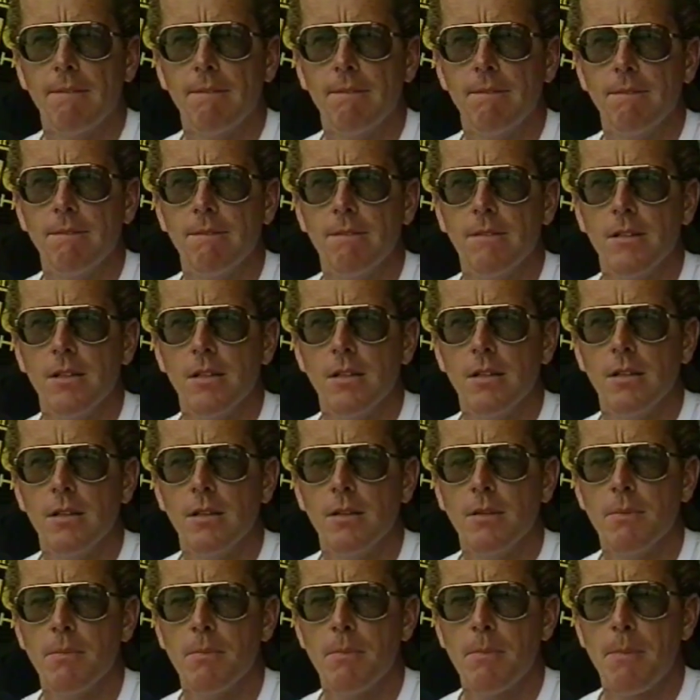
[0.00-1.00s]

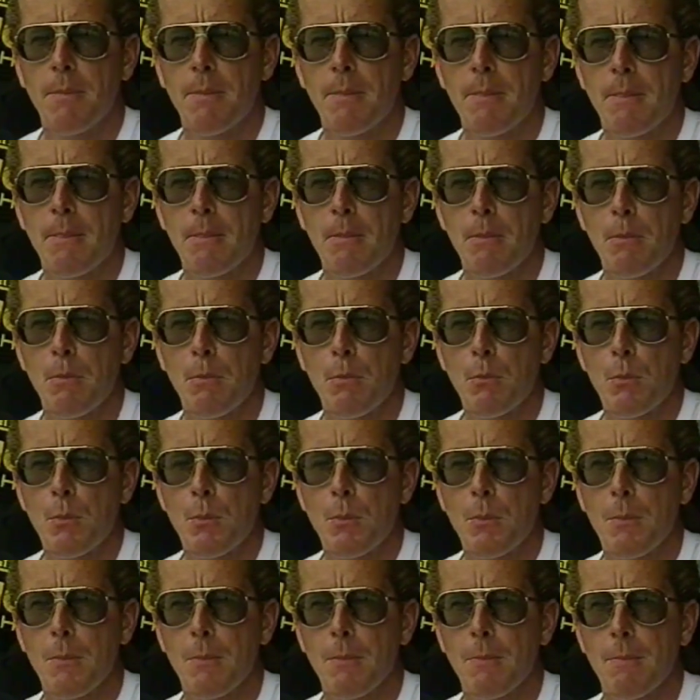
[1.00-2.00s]

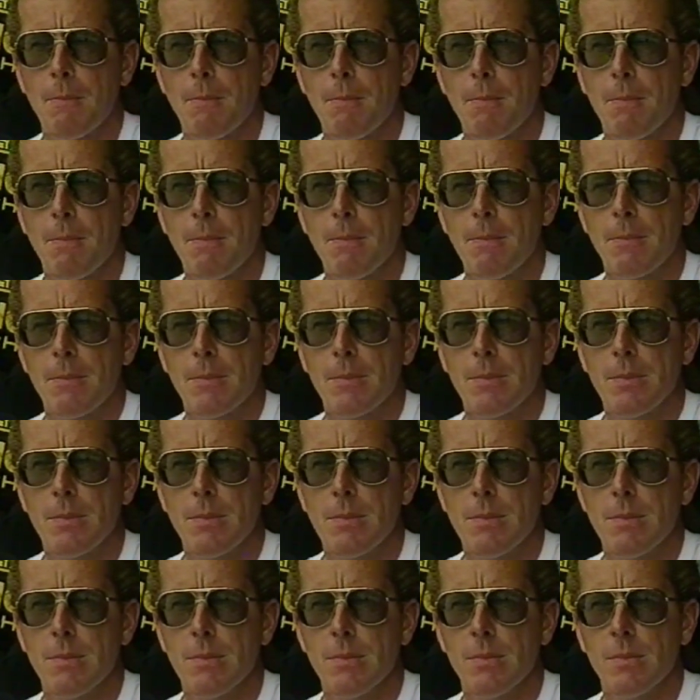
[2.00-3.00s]

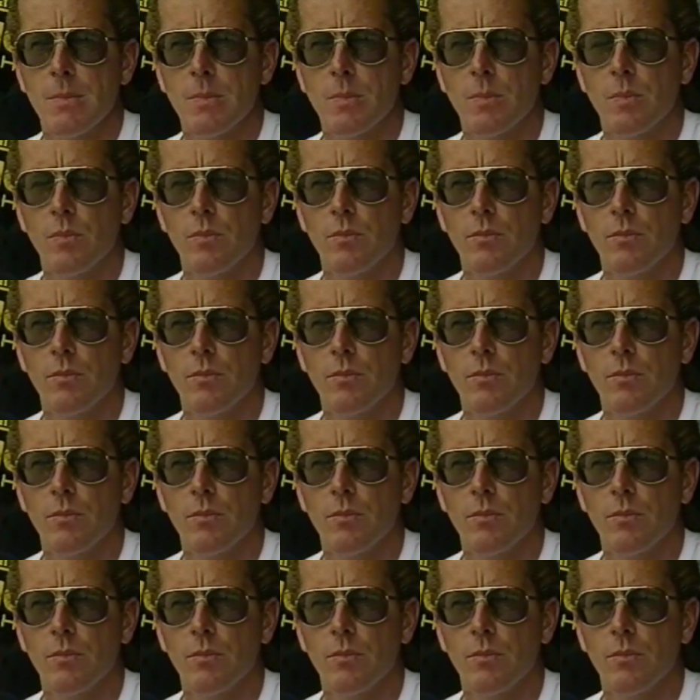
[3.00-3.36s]
(no one is talking)